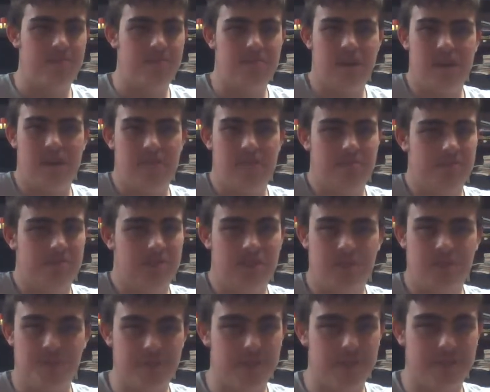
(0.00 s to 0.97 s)
I was
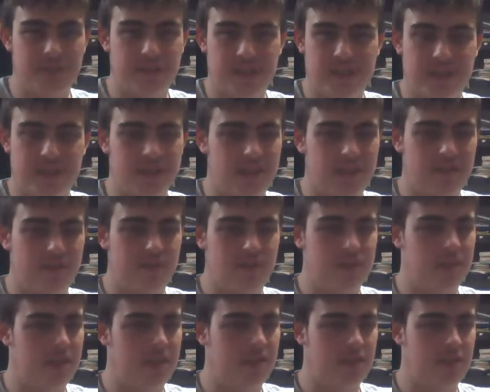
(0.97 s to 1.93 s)
assuming it was outside for a
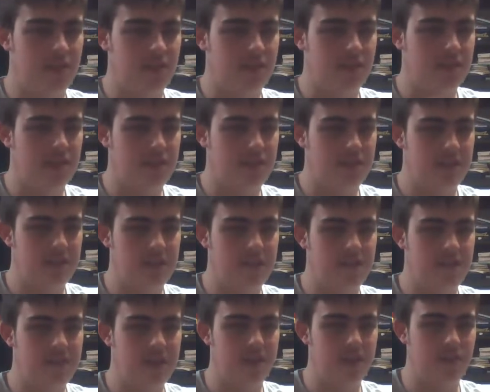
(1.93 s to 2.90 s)
time because you could see sun
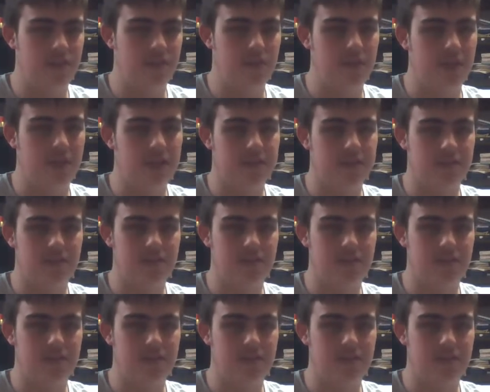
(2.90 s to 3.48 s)
fade on the blaster,